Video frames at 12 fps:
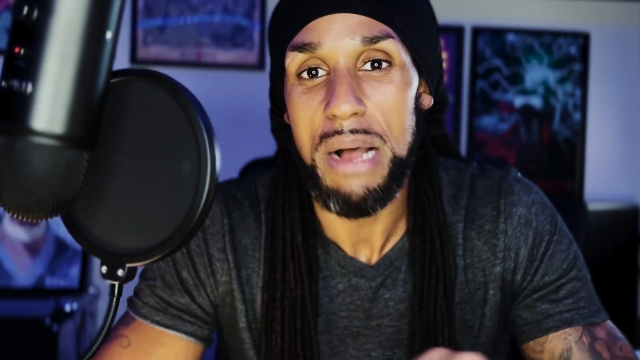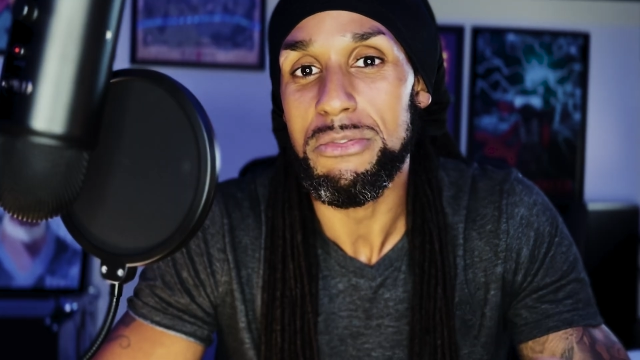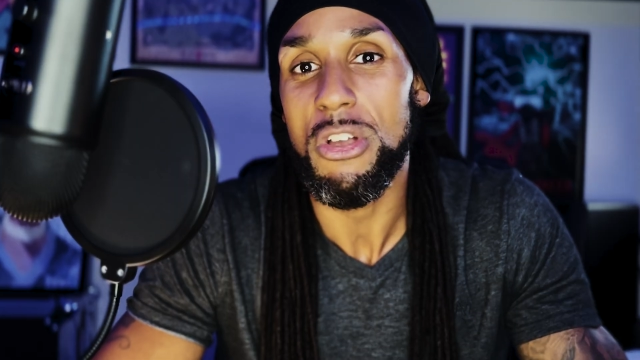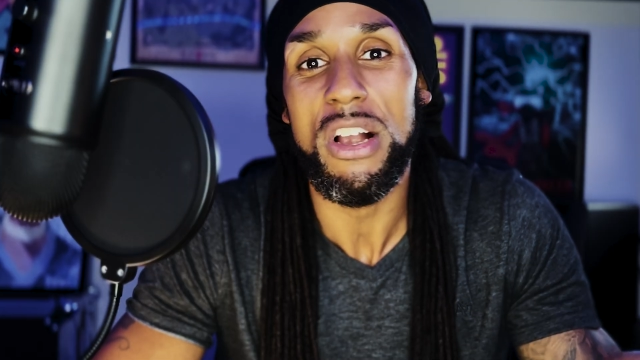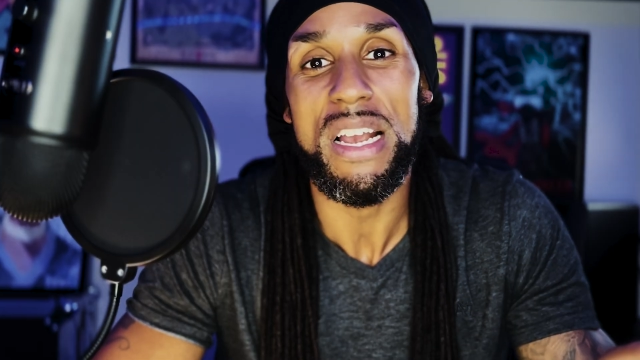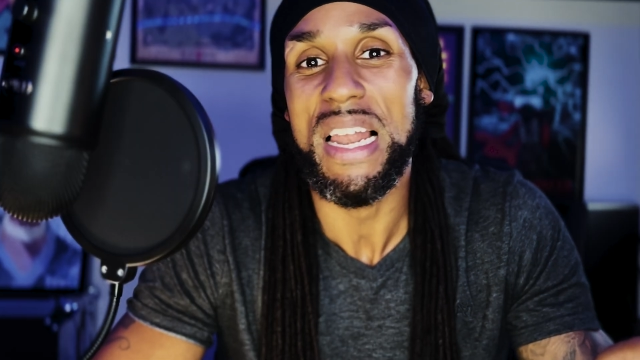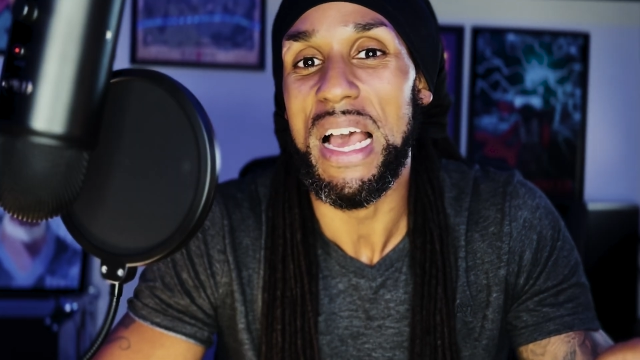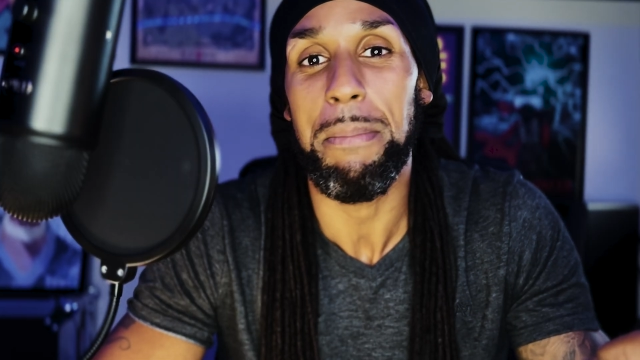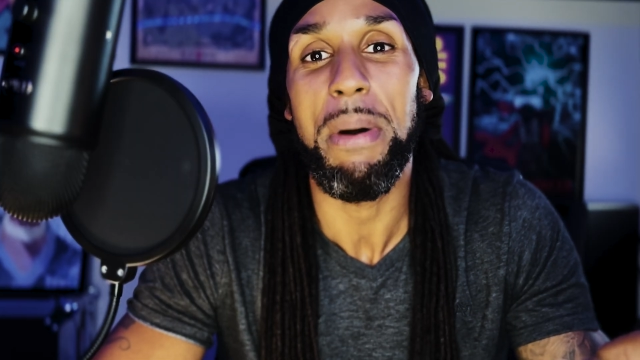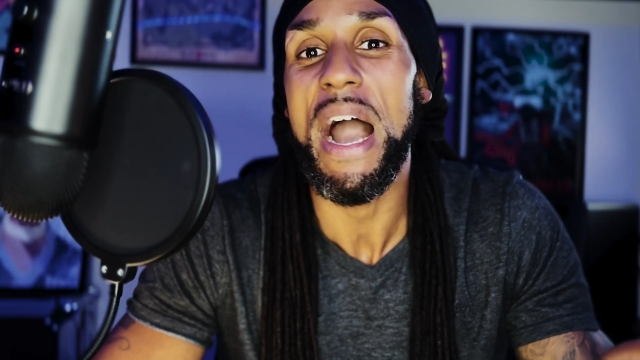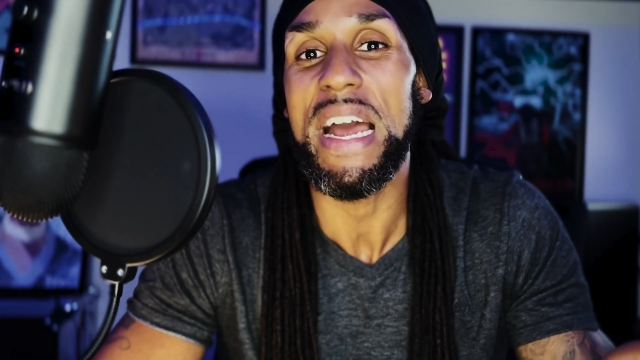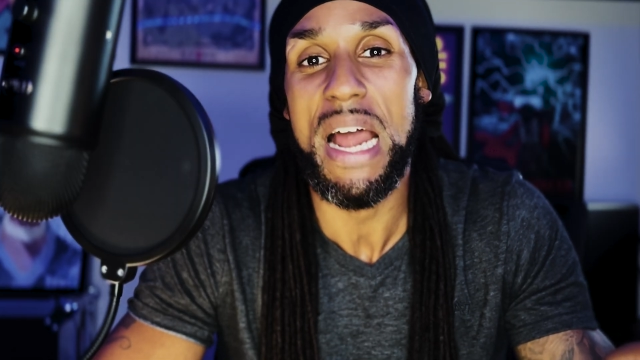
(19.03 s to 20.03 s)
I'm talking
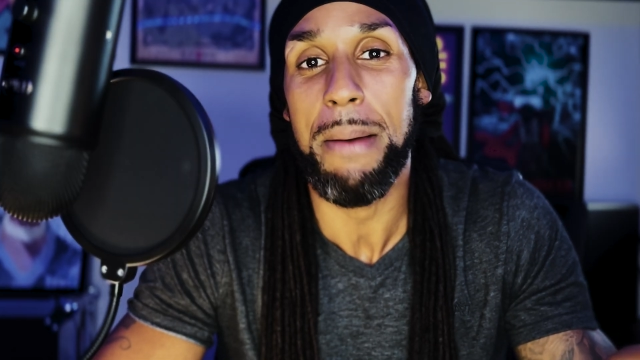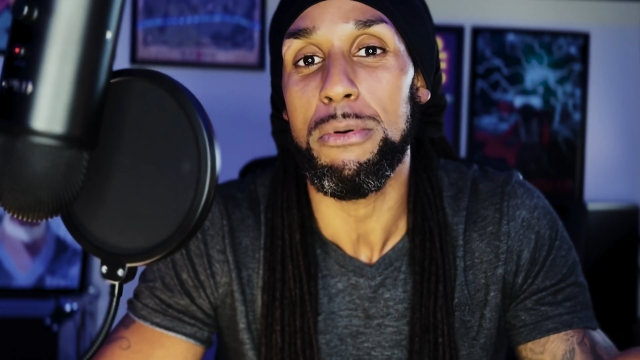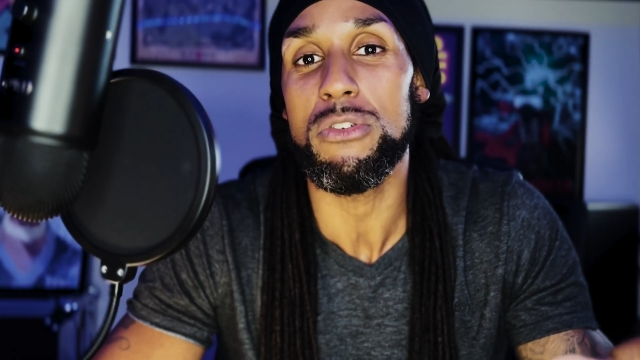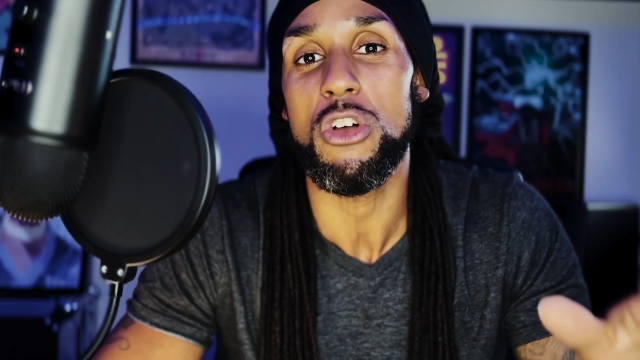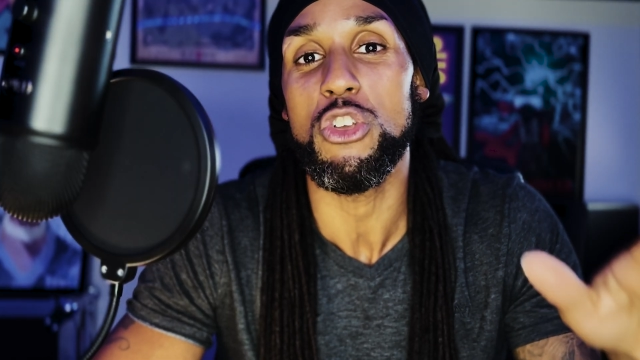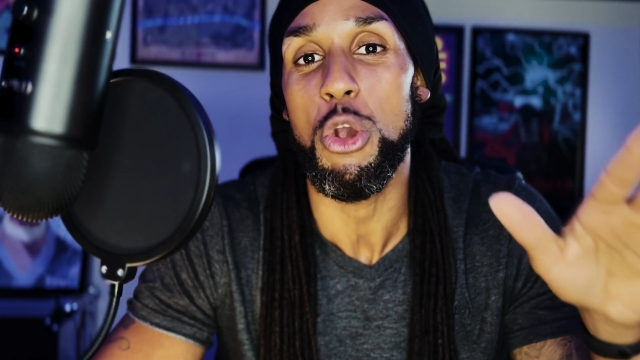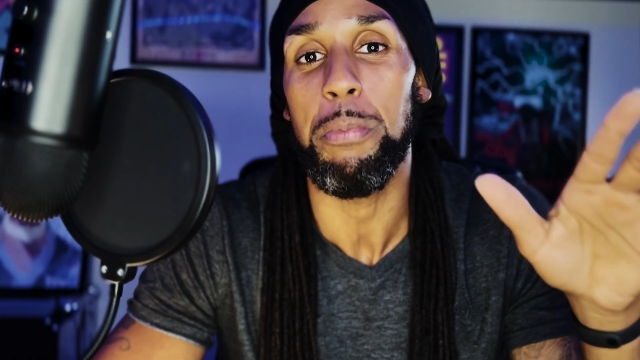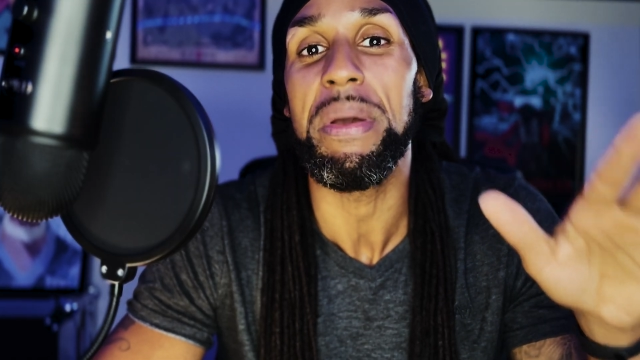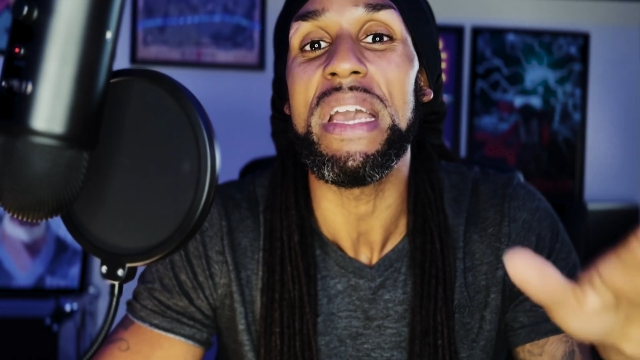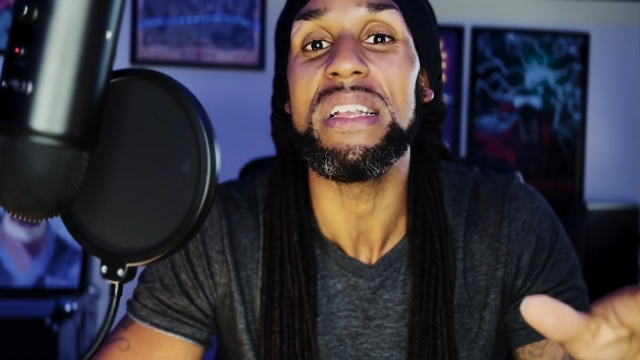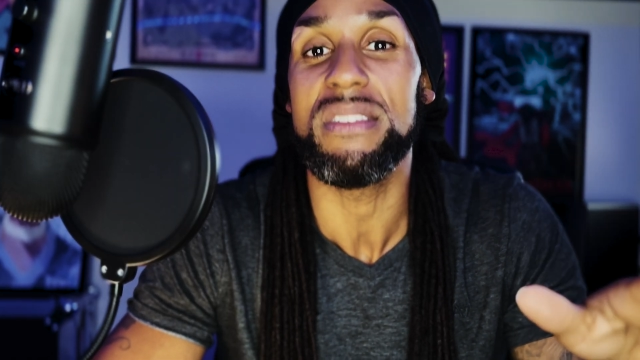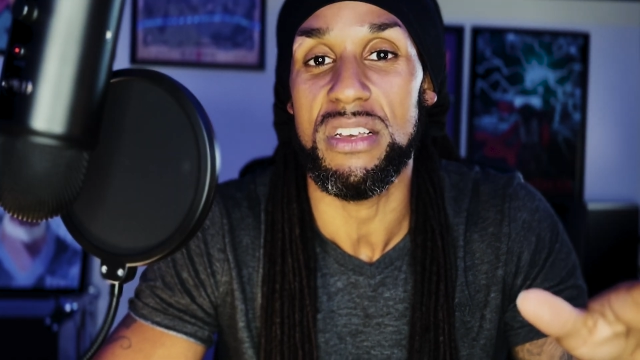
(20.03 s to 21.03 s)
like pineapples on your
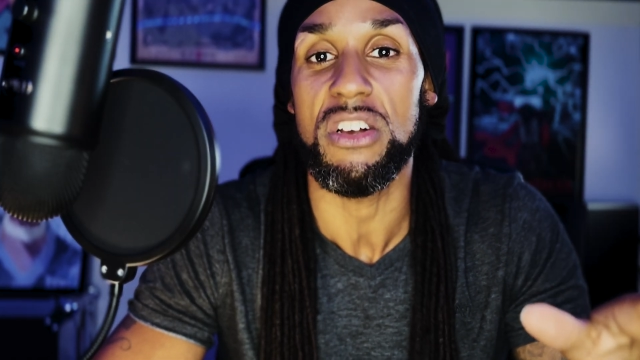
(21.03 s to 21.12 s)
pizza